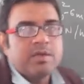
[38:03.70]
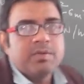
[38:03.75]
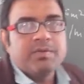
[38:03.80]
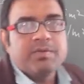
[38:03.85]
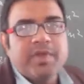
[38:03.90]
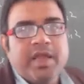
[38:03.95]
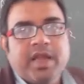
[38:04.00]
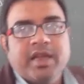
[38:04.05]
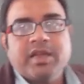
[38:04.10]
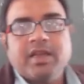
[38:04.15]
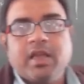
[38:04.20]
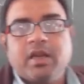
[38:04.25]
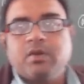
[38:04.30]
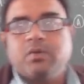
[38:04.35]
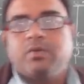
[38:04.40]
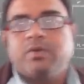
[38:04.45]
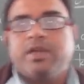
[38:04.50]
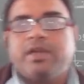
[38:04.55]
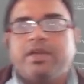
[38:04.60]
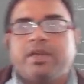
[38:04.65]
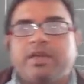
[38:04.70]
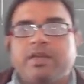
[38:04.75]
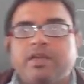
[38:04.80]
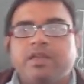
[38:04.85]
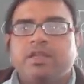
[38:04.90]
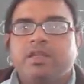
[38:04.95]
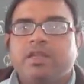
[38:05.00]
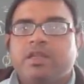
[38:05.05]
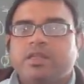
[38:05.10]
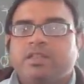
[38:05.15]
we had
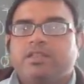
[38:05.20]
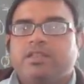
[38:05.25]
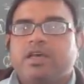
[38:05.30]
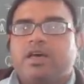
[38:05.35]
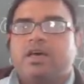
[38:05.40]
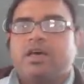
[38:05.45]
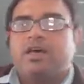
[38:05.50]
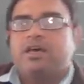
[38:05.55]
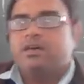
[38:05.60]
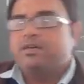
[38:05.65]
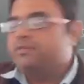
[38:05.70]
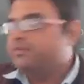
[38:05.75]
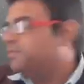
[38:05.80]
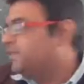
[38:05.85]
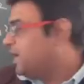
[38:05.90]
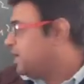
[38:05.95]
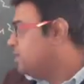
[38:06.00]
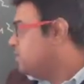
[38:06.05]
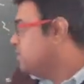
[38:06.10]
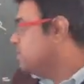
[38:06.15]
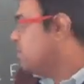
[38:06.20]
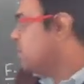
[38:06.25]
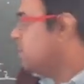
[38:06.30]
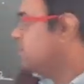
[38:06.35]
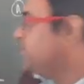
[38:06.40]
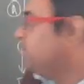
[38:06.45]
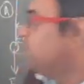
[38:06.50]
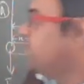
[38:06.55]
calculated the value of